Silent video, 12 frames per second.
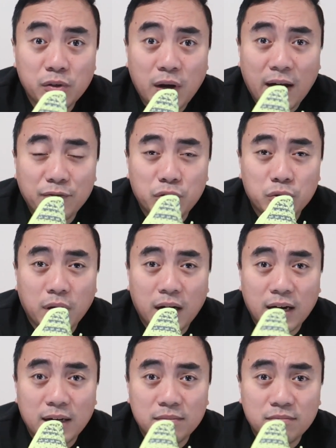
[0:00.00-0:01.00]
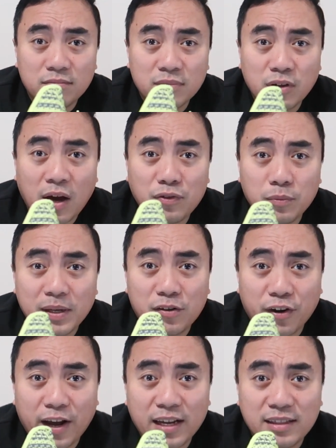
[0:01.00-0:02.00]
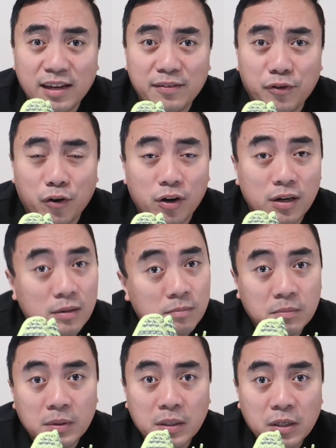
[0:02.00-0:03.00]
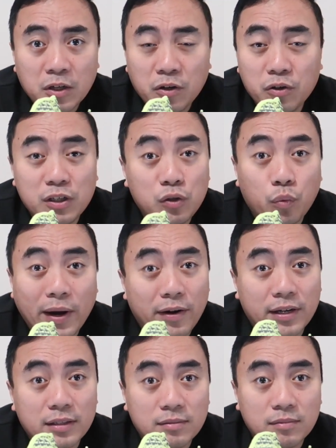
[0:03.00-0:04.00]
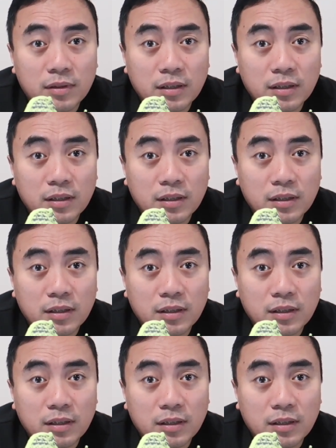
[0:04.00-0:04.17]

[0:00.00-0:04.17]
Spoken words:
You have to be creative, or you just wear it.